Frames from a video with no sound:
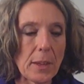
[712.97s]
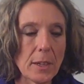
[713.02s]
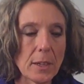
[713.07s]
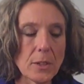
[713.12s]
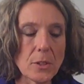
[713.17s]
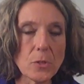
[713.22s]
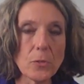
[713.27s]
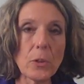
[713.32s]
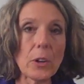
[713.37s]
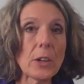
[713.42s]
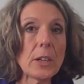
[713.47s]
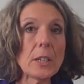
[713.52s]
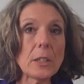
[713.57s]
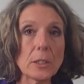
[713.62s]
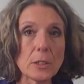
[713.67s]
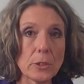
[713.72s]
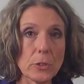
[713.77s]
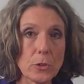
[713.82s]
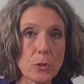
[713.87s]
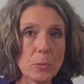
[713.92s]
it is very
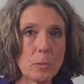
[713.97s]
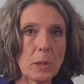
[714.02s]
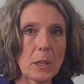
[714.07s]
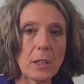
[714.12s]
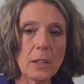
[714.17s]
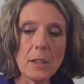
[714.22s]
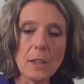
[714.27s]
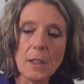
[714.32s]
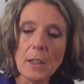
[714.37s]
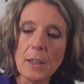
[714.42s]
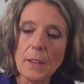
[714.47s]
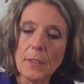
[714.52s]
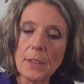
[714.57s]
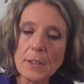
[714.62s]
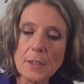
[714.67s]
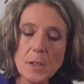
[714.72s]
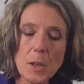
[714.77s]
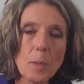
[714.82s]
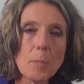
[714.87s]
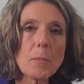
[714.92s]
clear to me
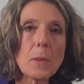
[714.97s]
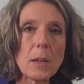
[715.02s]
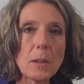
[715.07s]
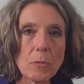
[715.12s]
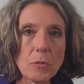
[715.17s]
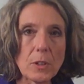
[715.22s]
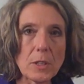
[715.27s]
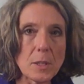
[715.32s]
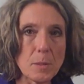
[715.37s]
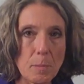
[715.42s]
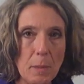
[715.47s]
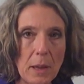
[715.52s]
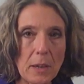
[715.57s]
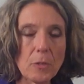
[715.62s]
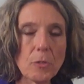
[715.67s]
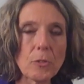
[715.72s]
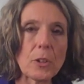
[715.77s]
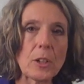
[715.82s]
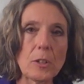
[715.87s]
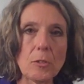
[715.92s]
that some infants
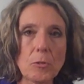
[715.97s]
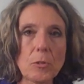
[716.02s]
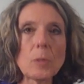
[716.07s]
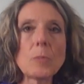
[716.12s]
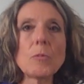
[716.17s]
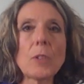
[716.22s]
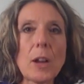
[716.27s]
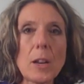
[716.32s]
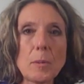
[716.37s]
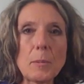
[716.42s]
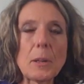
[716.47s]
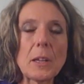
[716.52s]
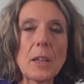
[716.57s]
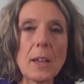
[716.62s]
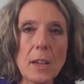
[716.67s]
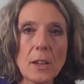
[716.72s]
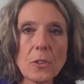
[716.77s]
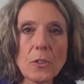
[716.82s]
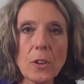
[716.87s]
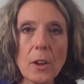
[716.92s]
benefit from vitamin
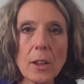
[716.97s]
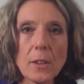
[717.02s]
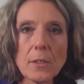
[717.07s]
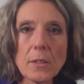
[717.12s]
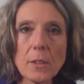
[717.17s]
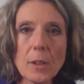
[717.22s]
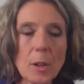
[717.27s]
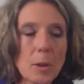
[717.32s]
K shots,